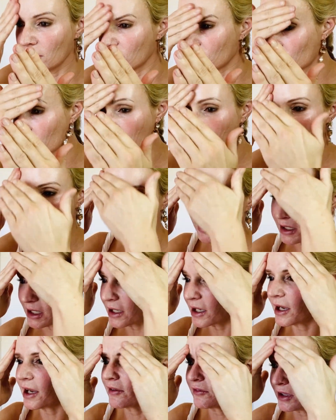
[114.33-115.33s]
Not a
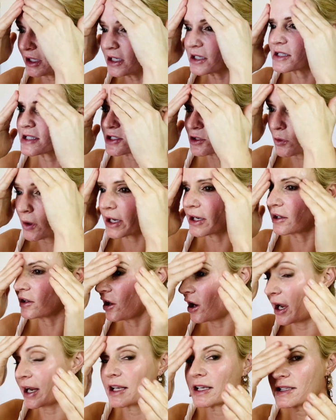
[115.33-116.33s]
thick heavy, it's quite a
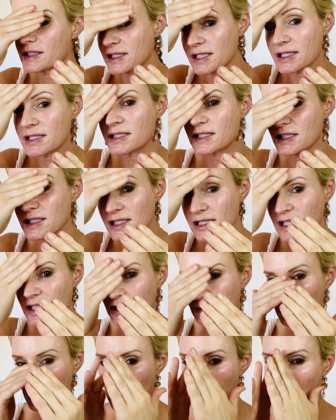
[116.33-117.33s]
light
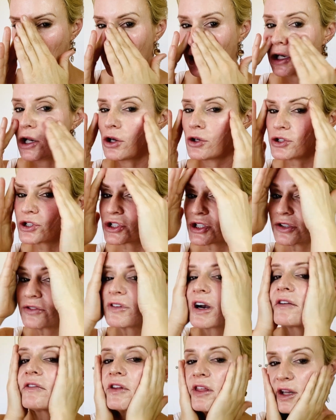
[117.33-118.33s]
consistency, more like a lotion
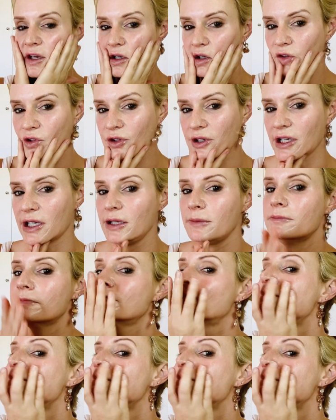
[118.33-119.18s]
rather than a cream.